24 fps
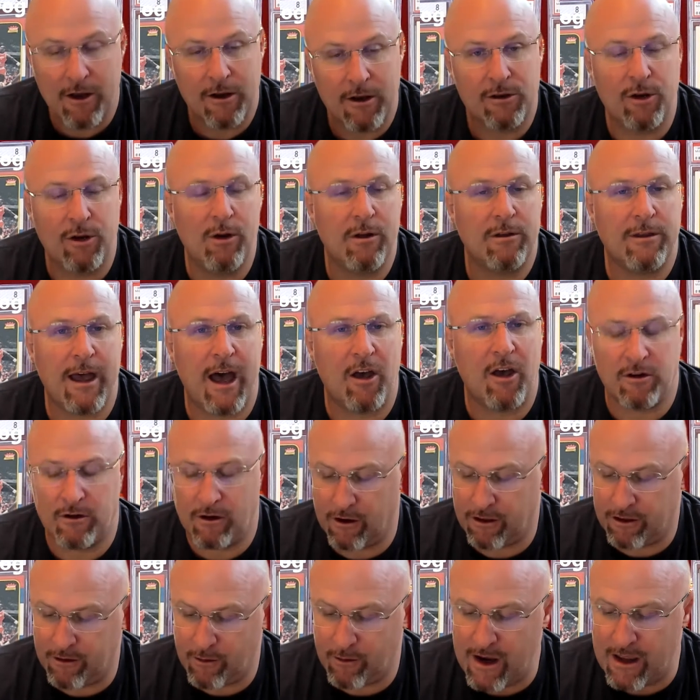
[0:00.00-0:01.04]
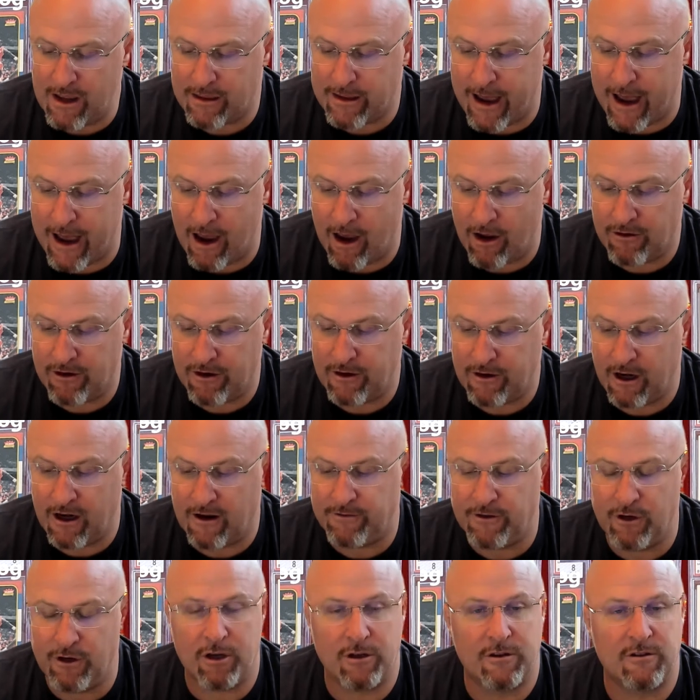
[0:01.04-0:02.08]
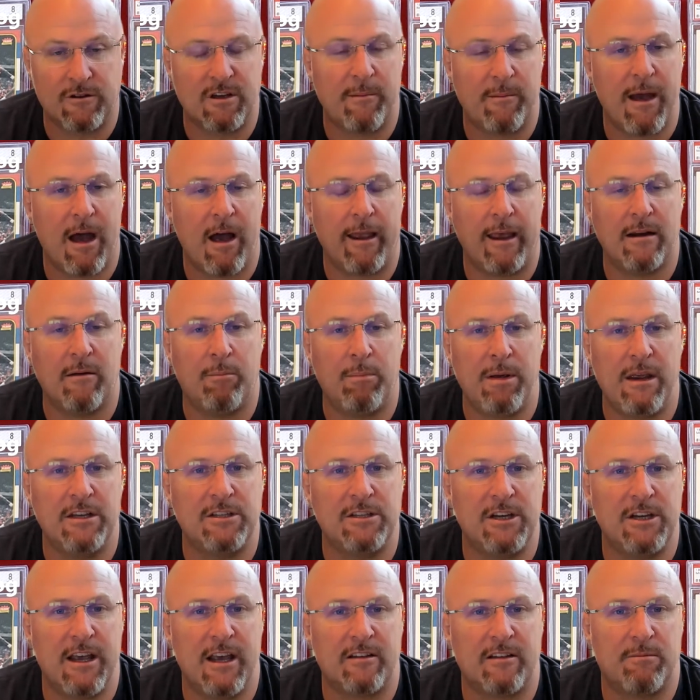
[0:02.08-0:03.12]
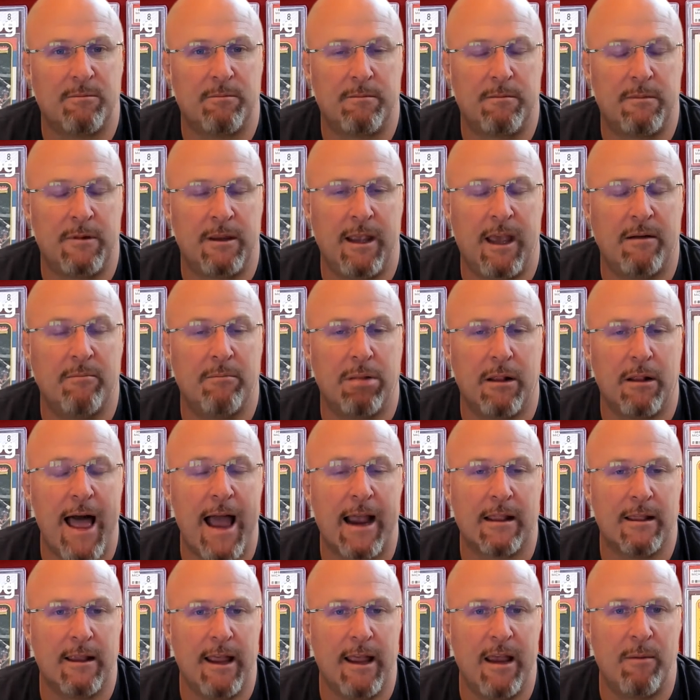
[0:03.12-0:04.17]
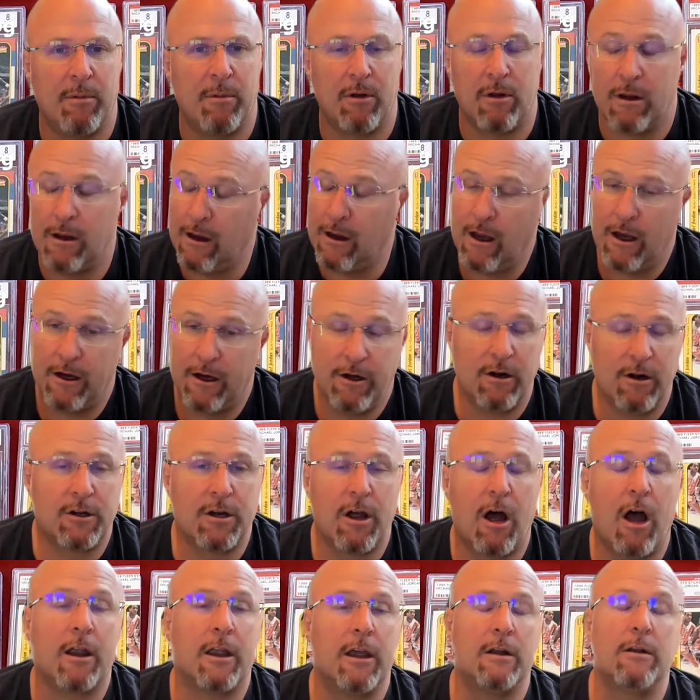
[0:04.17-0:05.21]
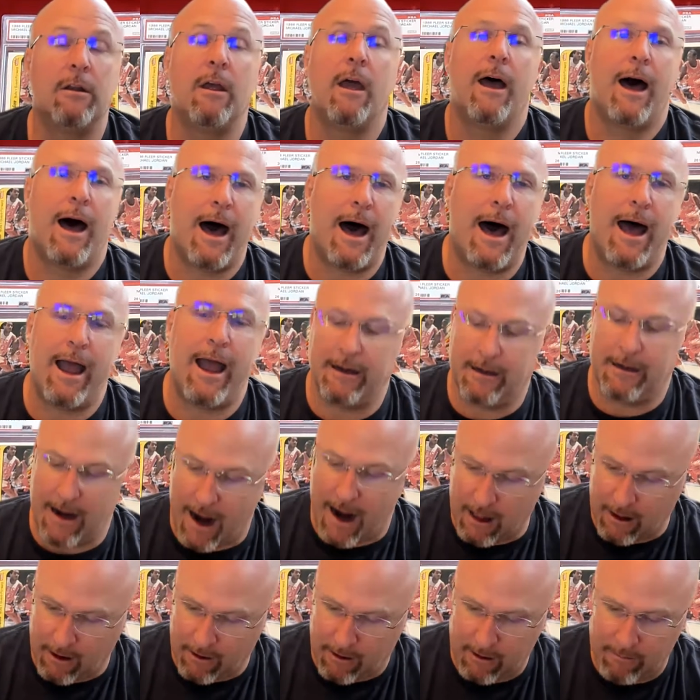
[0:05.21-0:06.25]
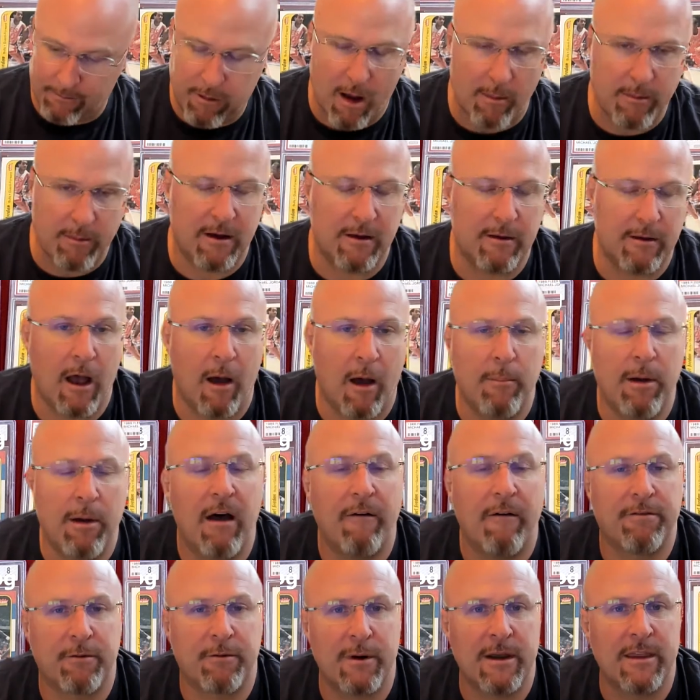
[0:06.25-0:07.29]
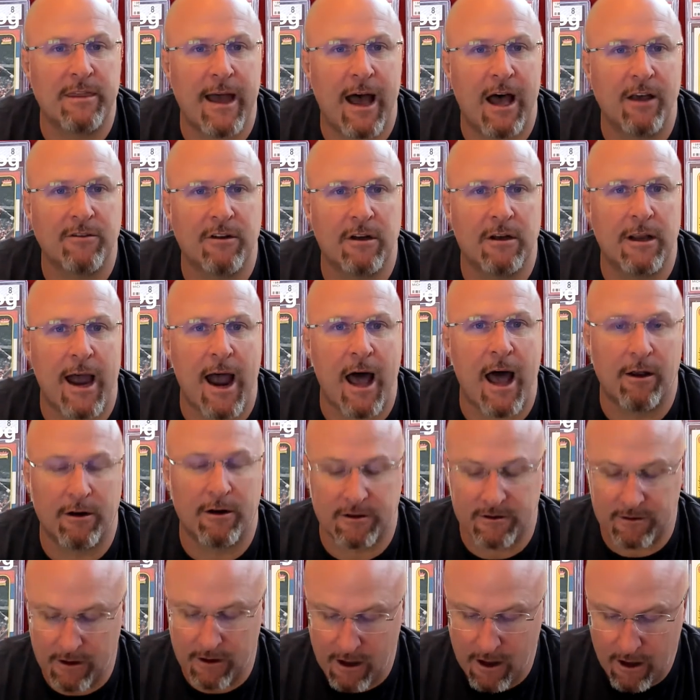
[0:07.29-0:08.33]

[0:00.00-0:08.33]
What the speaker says: $2,000 to $3,000. And if you could somehow get a BGS 10 black label, you're talking high dollar, probably above $3,000.